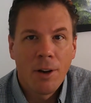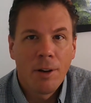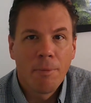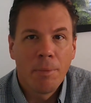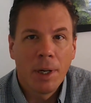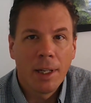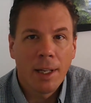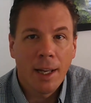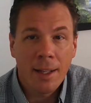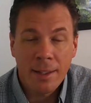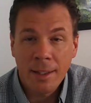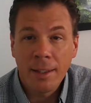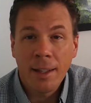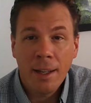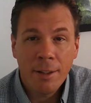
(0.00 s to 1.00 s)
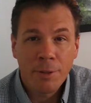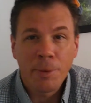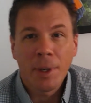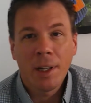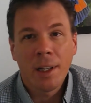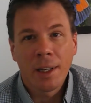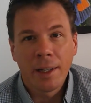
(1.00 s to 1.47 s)
But as the days
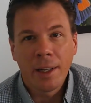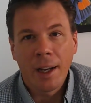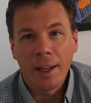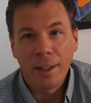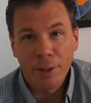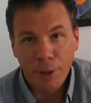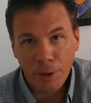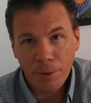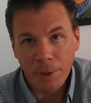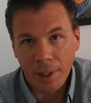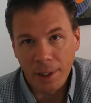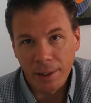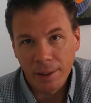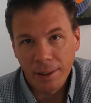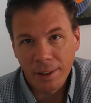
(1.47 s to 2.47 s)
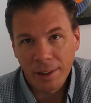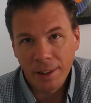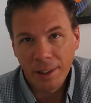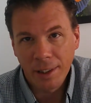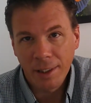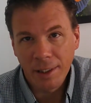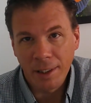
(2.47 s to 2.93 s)
went on, I noticed
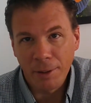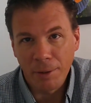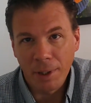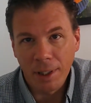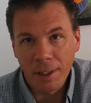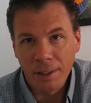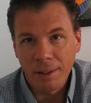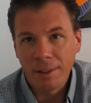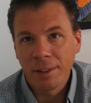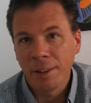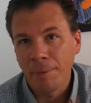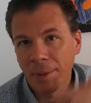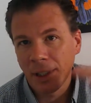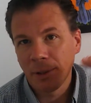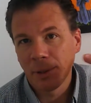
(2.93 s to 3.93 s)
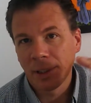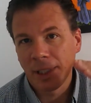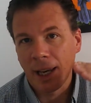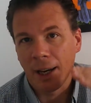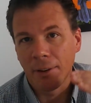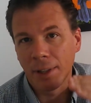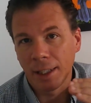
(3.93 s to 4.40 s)
something was
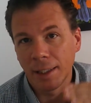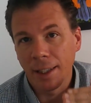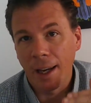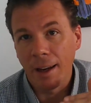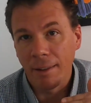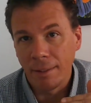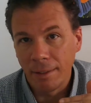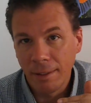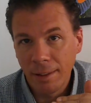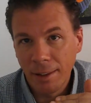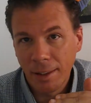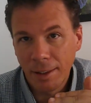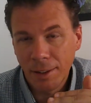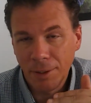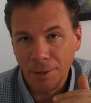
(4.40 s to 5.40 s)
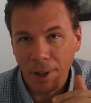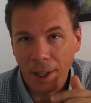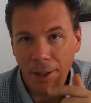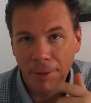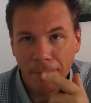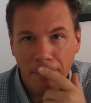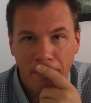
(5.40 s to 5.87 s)
counting down,
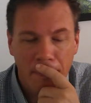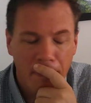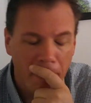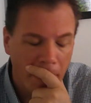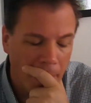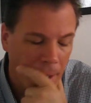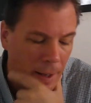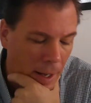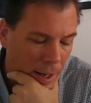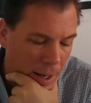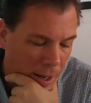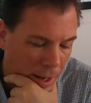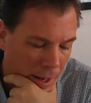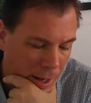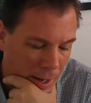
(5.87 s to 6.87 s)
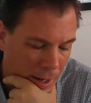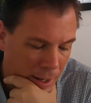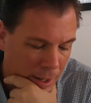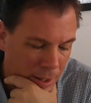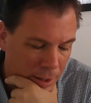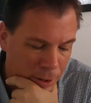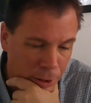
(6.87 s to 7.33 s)
right?
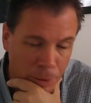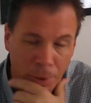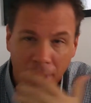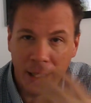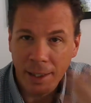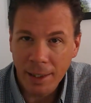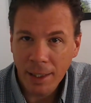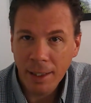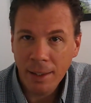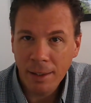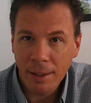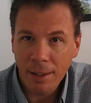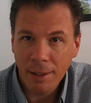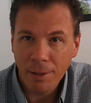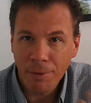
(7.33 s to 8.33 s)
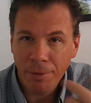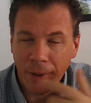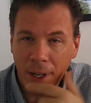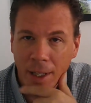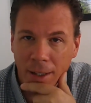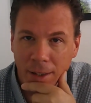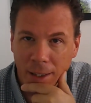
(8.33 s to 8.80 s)
And so when I did
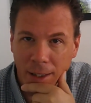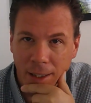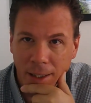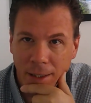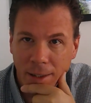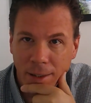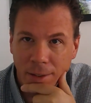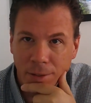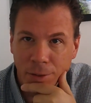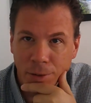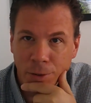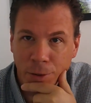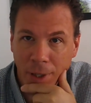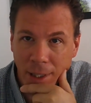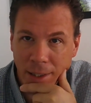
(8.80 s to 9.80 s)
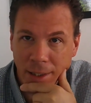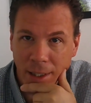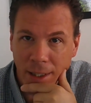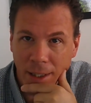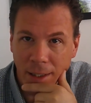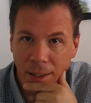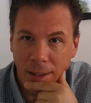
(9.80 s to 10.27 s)
finally
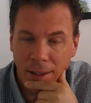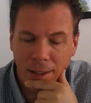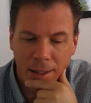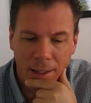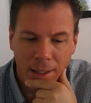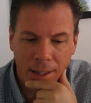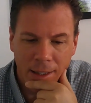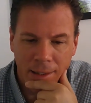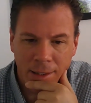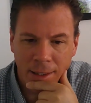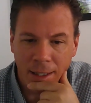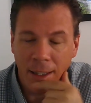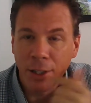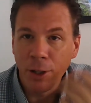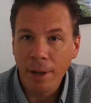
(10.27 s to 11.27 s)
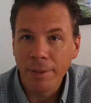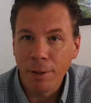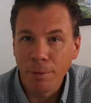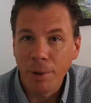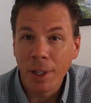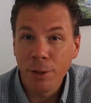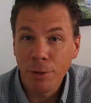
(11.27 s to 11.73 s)
translate it, it said that you have to
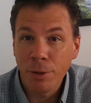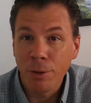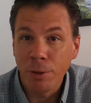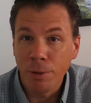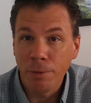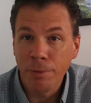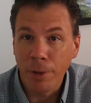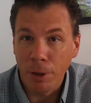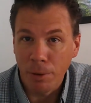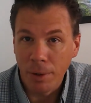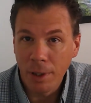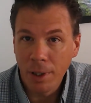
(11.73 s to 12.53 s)
register the phone.